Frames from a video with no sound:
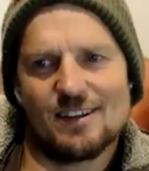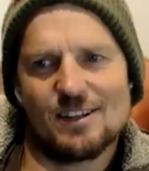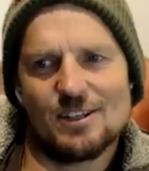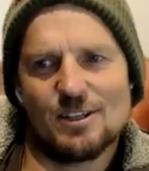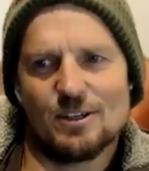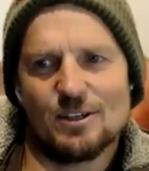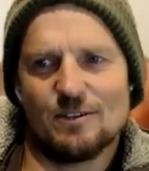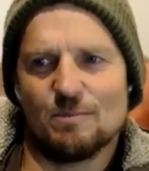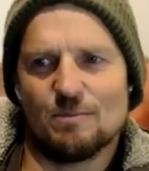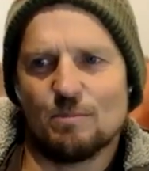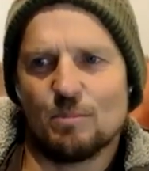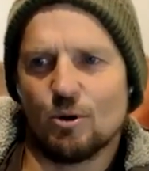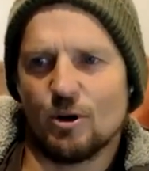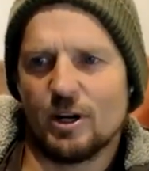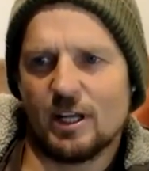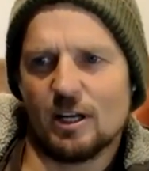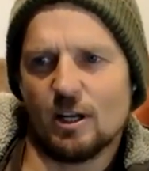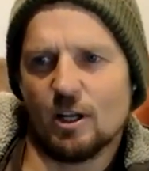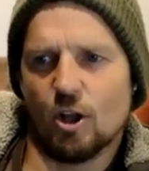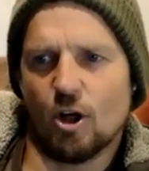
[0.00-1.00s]
You're
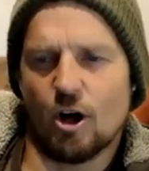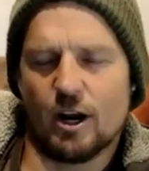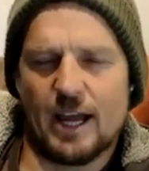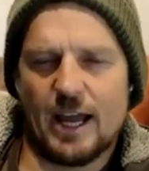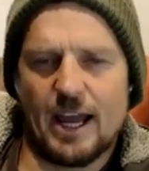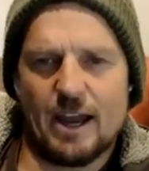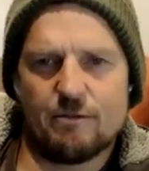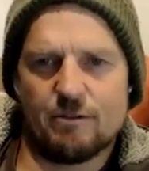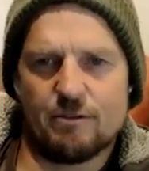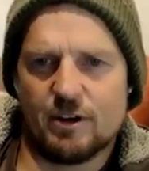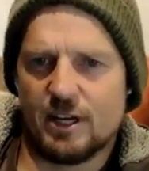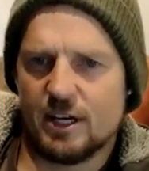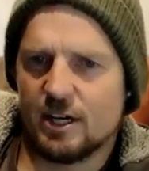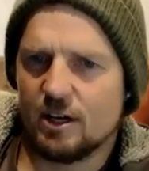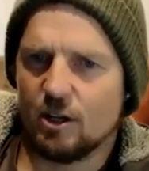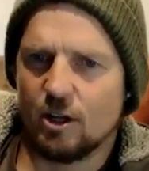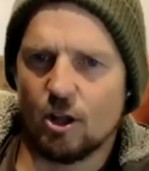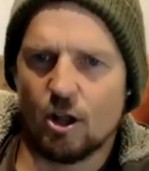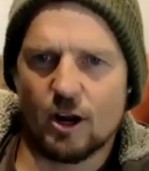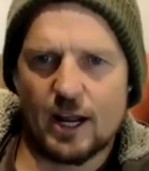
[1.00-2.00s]
putting a lot of effort in, a
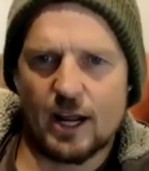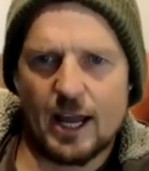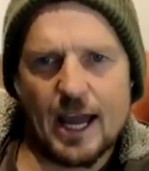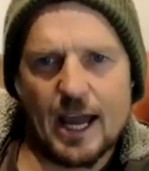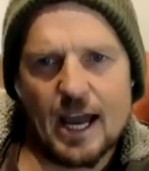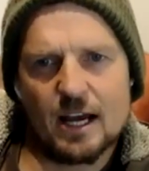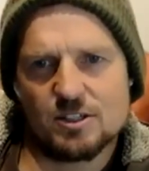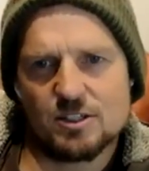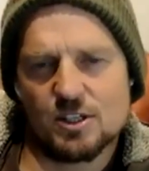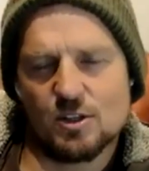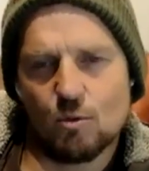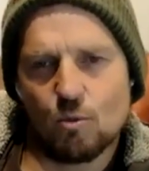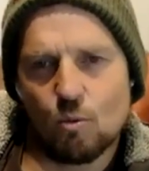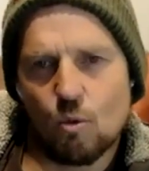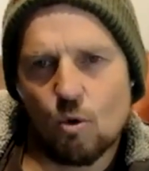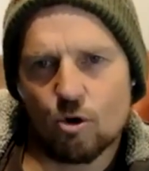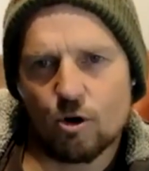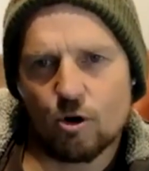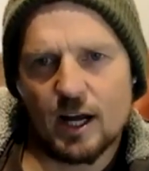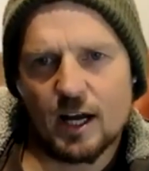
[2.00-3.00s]
lot of hours in the
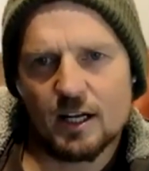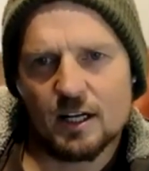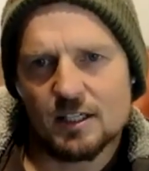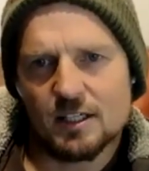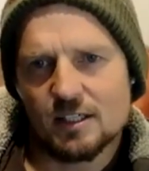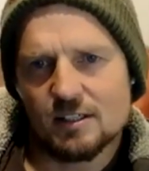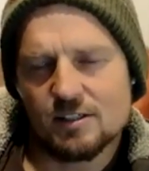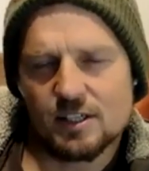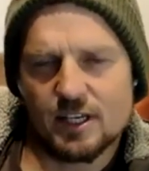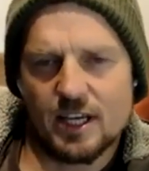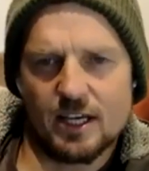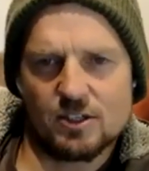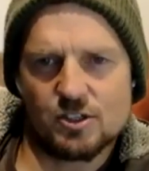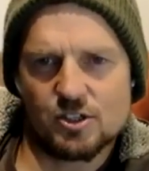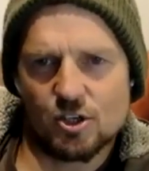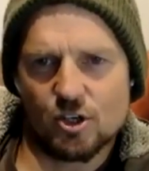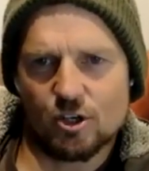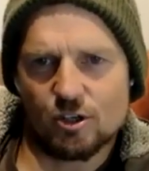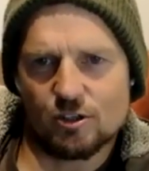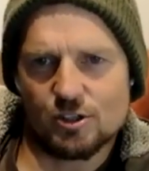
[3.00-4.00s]
water to get
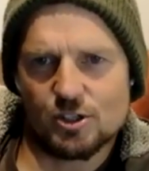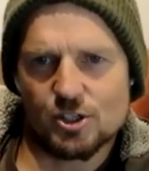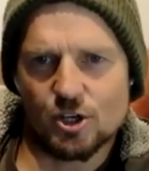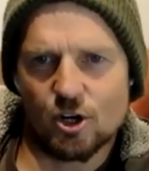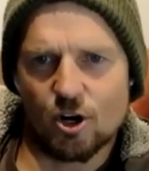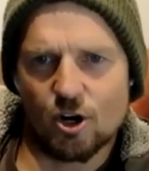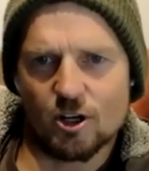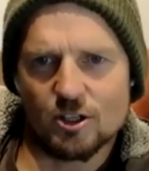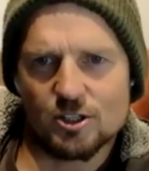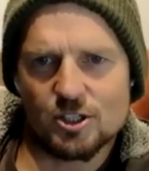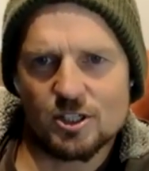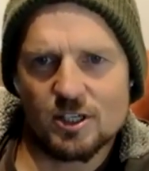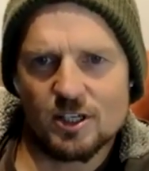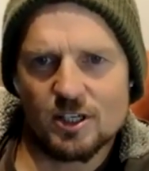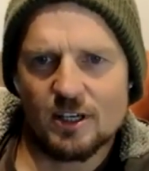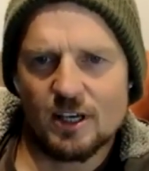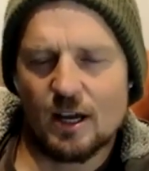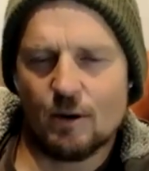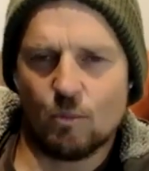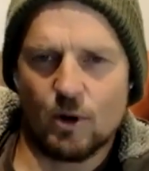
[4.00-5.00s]
certain shots.
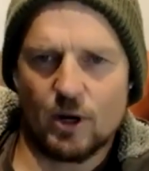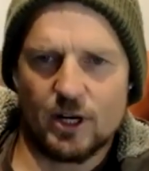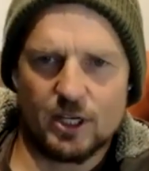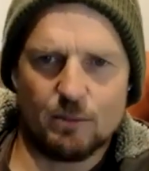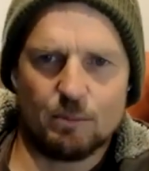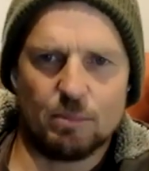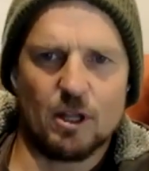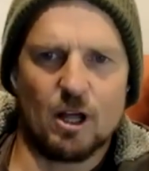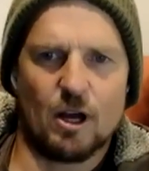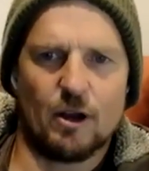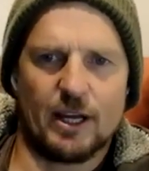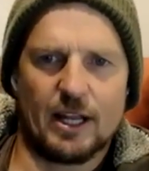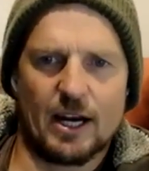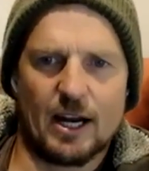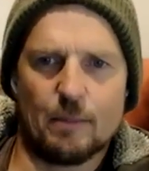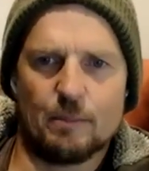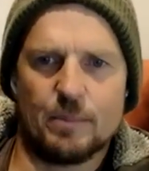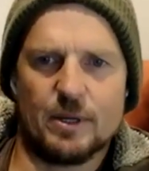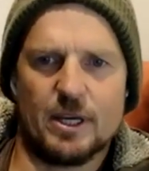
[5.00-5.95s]
And when you're blowing it up